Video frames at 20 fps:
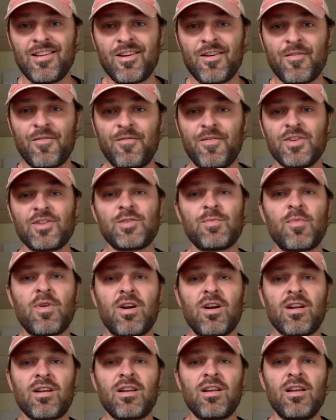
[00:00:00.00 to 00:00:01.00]
a fish
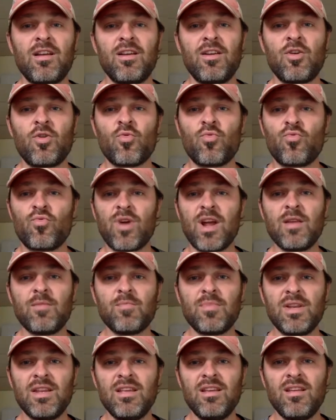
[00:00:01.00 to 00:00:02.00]
mark right
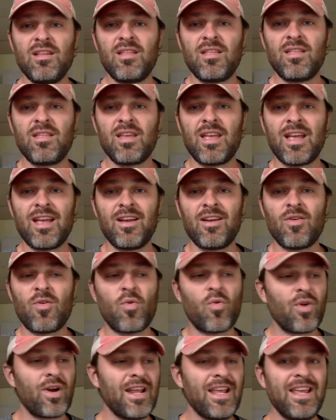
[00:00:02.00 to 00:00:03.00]
beneath
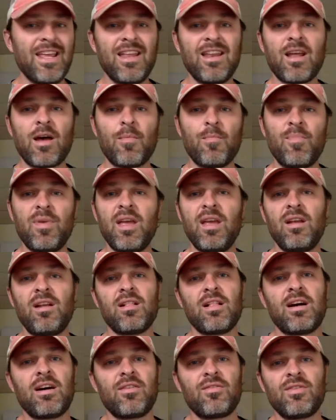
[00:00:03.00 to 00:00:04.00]
or in a bait
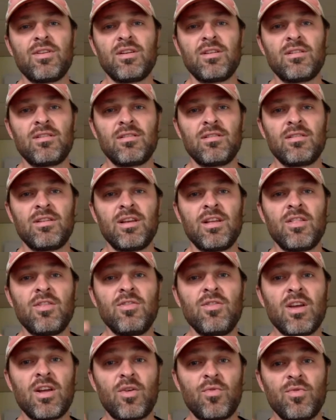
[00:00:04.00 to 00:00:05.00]
cloud,
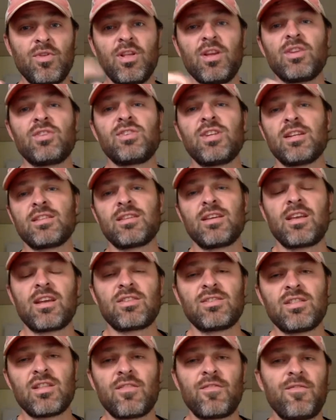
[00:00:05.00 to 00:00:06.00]
you got a really good chance at
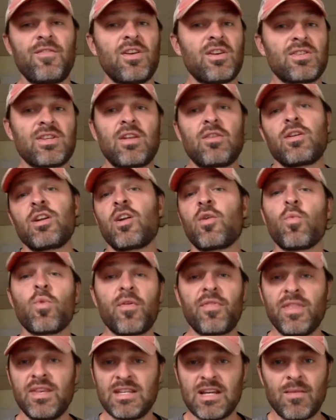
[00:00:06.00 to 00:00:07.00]
catching that fish. I don't care
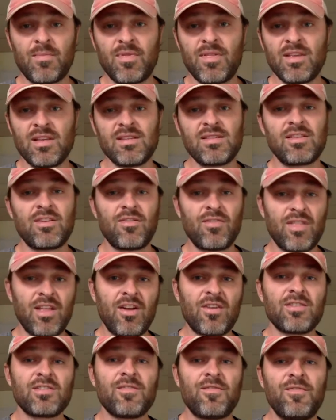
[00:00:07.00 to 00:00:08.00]
what the depth is, they're
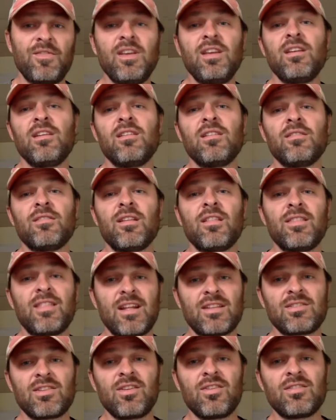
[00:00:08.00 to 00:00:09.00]
there to feed.
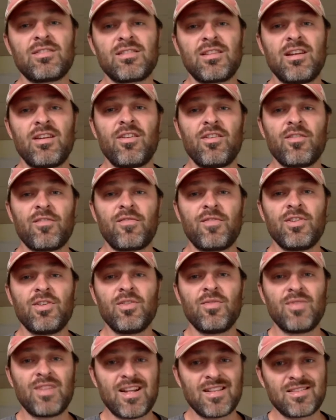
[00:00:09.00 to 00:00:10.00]
That's a good scenario for
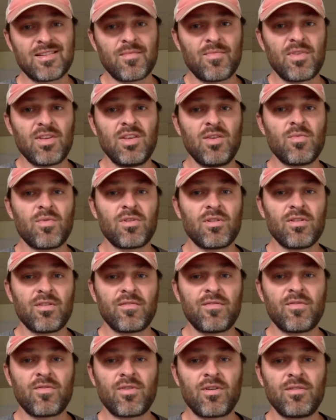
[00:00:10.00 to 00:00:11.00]
you. That's something you want to look
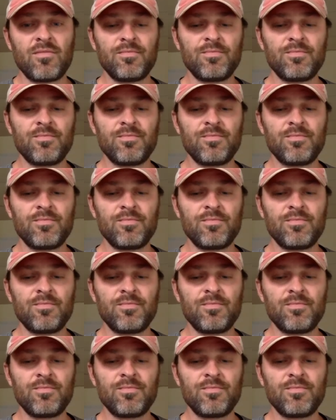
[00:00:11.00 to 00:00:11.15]
for.